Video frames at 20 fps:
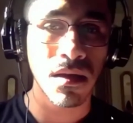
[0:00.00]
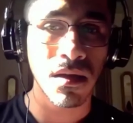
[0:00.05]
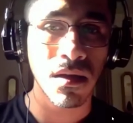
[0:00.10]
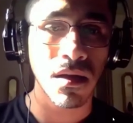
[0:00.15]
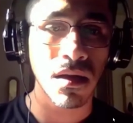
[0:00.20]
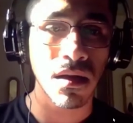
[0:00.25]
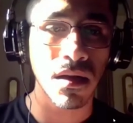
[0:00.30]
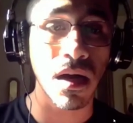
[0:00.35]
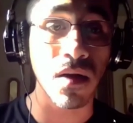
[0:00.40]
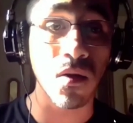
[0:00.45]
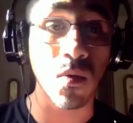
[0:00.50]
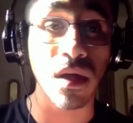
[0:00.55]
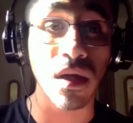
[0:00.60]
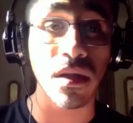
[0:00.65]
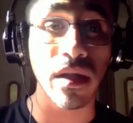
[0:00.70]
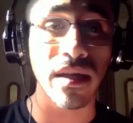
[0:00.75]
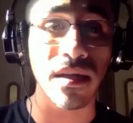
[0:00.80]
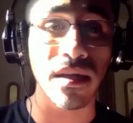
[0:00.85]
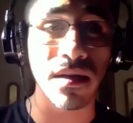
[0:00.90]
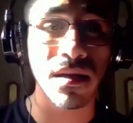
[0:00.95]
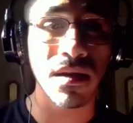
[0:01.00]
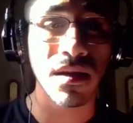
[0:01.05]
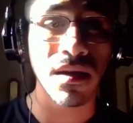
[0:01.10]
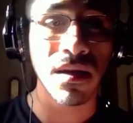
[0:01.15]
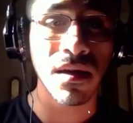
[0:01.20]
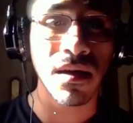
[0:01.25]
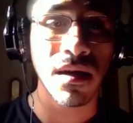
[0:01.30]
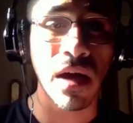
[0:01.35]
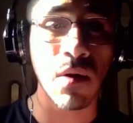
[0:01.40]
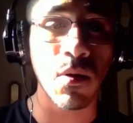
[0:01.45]
God willing,
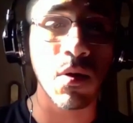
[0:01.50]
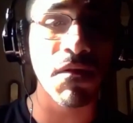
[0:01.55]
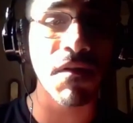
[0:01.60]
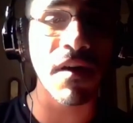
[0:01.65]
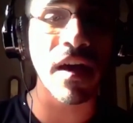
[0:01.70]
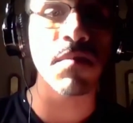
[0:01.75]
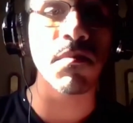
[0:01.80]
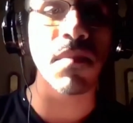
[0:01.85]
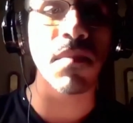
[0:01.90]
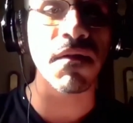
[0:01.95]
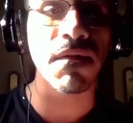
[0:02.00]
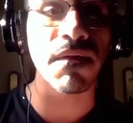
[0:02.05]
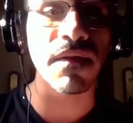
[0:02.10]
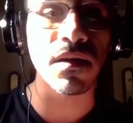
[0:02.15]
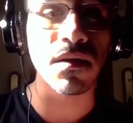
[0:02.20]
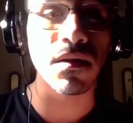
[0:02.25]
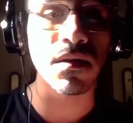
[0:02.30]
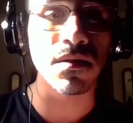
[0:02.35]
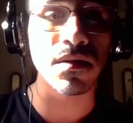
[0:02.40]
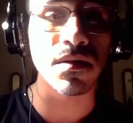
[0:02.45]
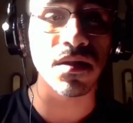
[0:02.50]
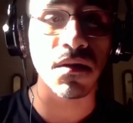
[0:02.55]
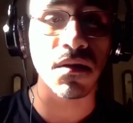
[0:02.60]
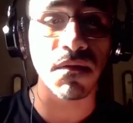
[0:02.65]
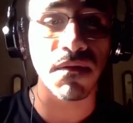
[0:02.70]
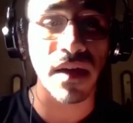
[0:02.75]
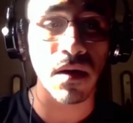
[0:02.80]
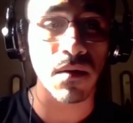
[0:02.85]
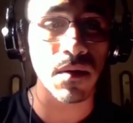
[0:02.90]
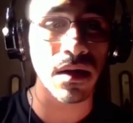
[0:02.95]
I will find my fears
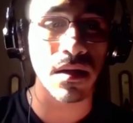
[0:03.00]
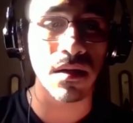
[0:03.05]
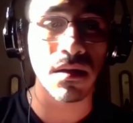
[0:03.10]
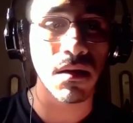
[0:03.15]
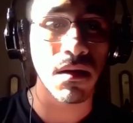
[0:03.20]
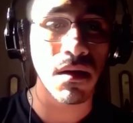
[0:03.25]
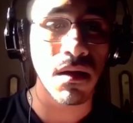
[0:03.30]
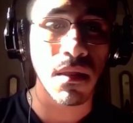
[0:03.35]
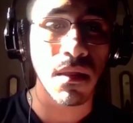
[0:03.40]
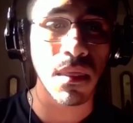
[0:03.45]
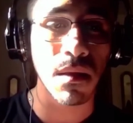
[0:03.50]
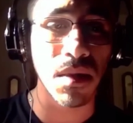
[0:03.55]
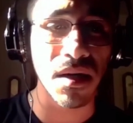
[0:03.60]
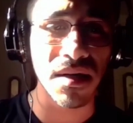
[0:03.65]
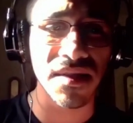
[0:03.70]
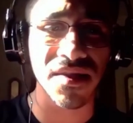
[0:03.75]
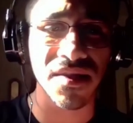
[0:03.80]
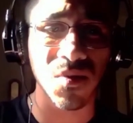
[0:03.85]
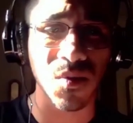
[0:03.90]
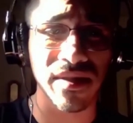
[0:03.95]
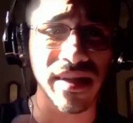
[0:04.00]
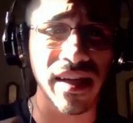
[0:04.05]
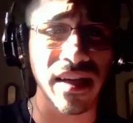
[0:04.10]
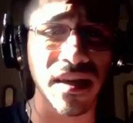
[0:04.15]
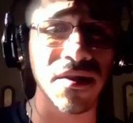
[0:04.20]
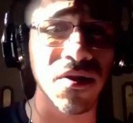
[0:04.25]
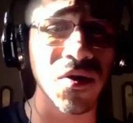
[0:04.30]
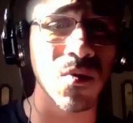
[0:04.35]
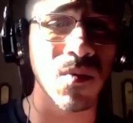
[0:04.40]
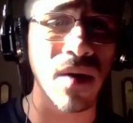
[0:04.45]
unfounded. The bus will
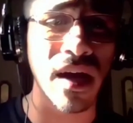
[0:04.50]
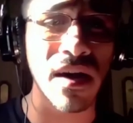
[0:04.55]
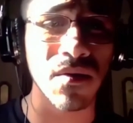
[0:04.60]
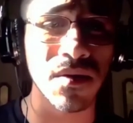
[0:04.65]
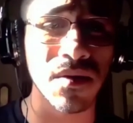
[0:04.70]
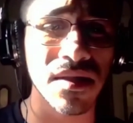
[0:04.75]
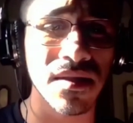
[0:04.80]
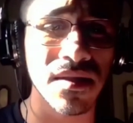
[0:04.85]
take a new route,